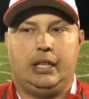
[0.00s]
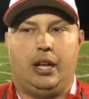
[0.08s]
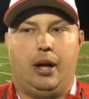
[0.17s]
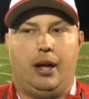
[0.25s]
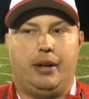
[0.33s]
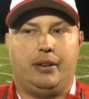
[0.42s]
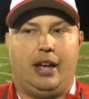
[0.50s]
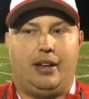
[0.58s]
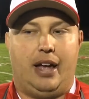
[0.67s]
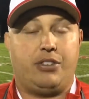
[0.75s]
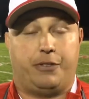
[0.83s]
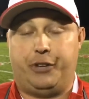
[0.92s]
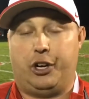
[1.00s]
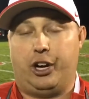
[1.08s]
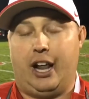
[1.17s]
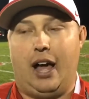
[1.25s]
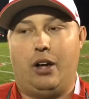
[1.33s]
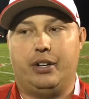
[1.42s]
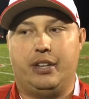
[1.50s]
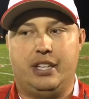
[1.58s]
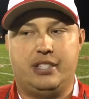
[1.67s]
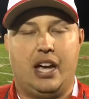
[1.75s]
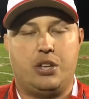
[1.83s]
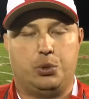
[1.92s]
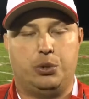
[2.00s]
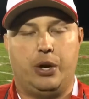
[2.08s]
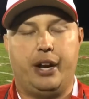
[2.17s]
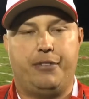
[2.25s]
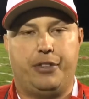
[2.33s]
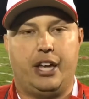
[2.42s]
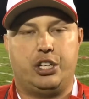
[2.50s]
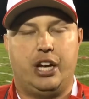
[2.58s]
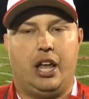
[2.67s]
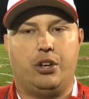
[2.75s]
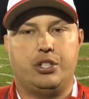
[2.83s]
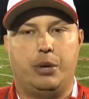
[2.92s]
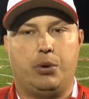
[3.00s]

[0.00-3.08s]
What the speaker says: to have to figure it out, and these guys were ready for that challenge.